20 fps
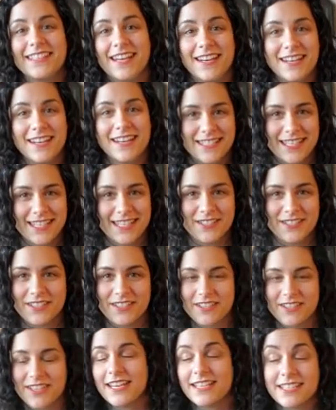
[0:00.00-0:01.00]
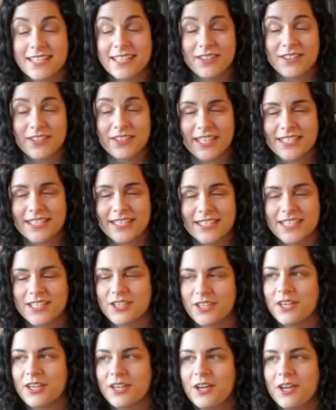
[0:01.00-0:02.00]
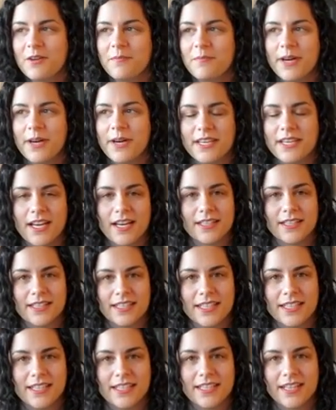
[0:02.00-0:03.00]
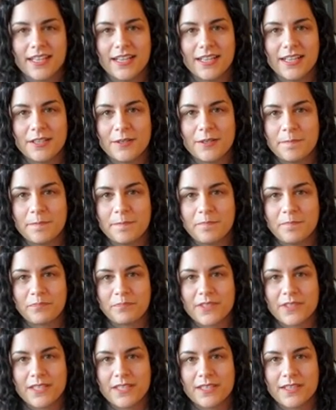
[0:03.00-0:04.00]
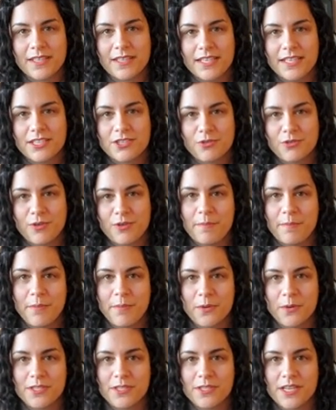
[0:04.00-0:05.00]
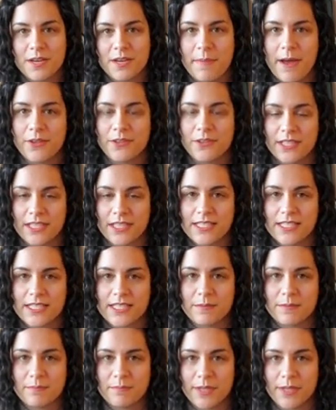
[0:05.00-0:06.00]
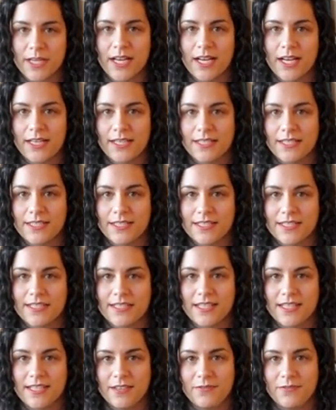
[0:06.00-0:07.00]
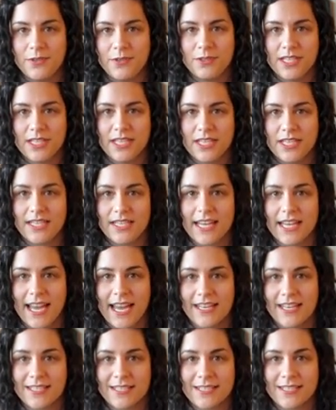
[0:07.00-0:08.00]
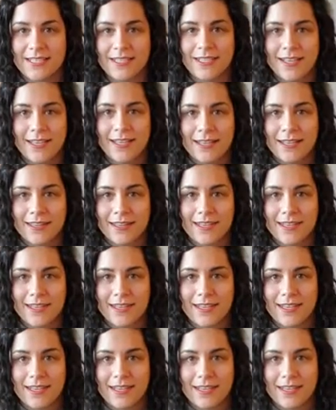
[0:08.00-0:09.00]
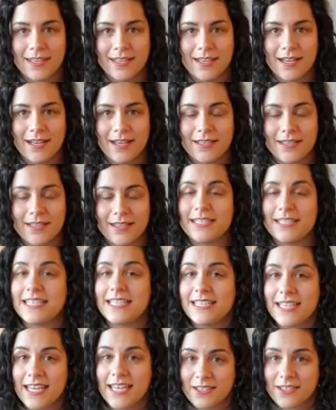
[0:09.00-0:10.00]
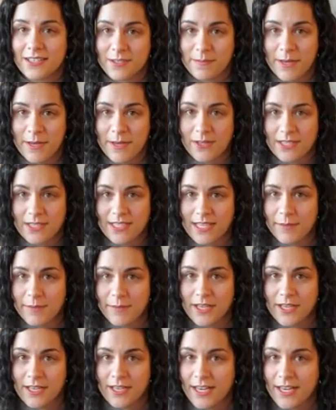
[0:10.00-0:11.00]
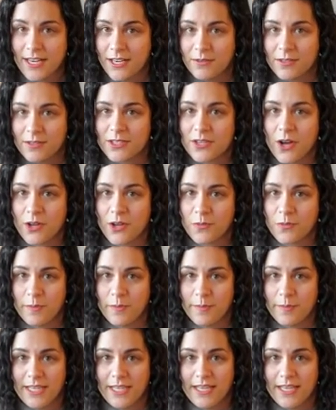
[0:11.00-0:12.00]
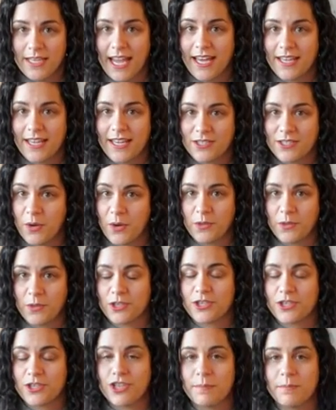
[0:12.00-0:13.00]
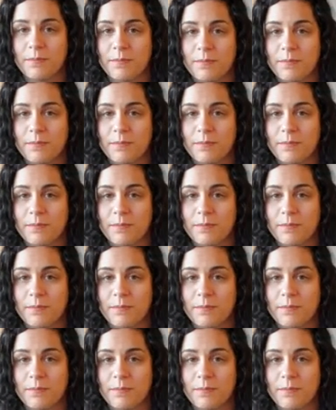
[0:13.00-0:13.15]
not on Tinder, not necessarily on Tinder, but on the, um, the Instagram post about this because if you didn't get the uh, the details about the seminar, I know it's called Women and Ownership,